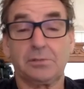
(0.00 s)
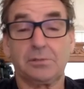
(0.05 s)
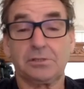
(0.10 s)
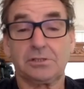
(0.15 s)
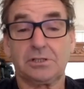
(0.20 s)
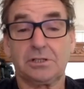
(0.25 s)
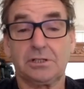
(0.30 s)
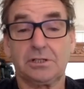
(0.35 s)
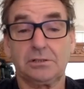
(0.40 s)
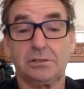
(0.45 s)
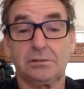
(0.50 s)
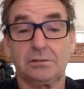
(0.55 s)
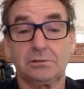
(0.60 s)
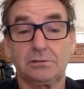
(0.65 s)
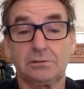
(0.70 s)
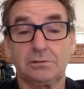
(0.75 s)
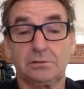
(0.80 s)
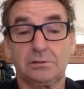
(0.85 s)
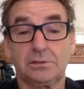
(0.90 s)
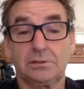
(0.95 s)
extent,
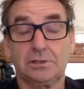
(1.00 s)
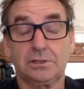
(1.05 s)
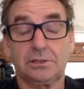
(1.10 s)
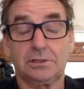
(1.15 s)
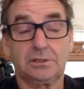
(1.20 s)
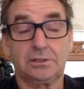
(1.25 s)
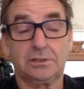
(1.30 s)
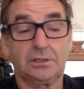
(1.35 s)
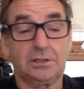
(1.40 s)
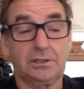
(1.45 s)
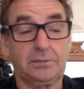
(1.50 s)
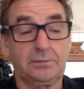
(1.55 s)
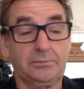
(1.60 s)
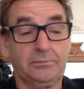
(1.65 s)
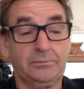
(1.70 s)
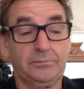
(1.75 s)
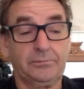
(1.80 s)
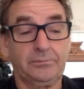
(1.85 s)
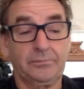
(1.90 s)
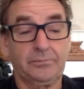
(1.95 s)
and
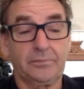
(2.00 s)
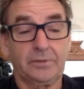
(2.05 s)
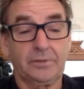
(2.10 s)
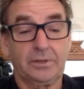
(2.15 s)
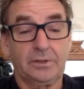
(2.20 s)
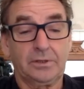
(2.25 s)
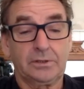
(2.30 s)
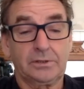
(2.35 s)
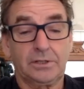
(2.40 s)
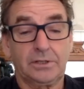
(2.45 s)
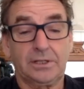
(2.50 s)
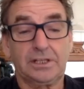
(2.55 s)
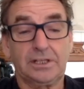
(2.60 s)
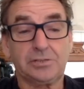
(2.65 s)
but